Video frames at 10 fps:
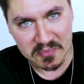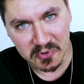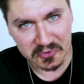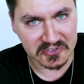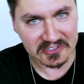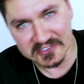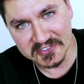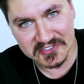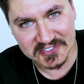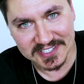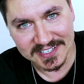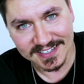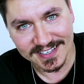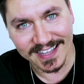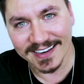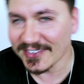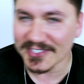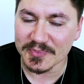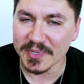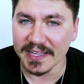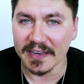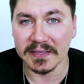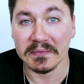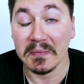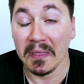emotionless." And I'll just be there like,